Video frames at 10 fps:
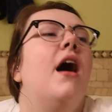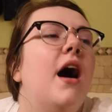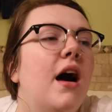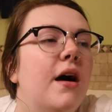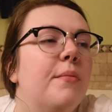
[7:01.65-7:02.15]

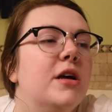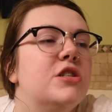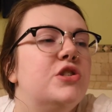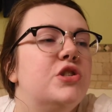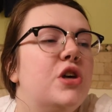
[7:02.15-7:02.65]
Um,
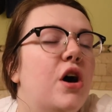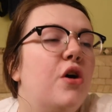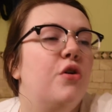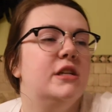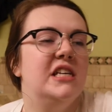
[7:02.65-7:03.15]

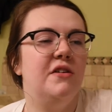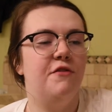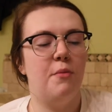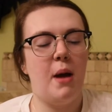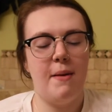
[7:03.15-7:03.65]
so
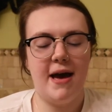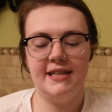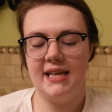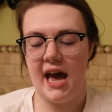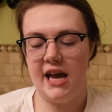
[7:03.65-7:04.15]
for my
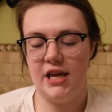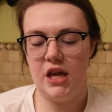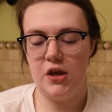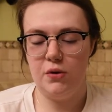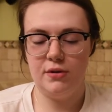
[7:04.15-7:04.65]
bath, I
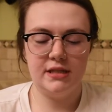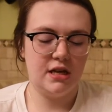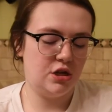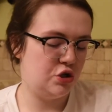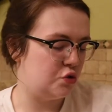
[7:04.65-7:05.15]

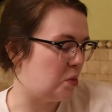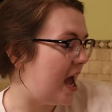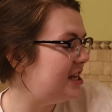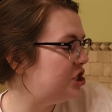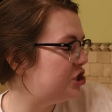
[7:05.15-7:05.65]
use
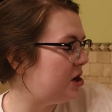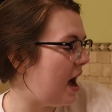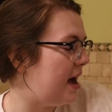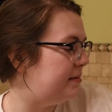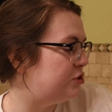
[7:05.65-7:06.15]
Drench,
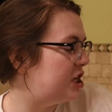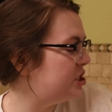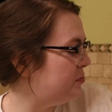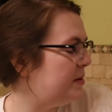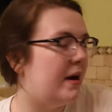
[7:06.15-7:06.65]
um,
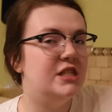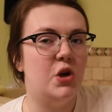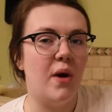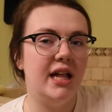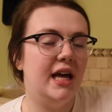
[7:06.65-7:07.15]
Drench Me by
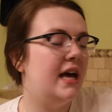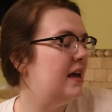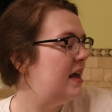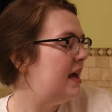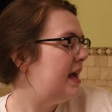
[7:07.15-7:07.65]
Zoella.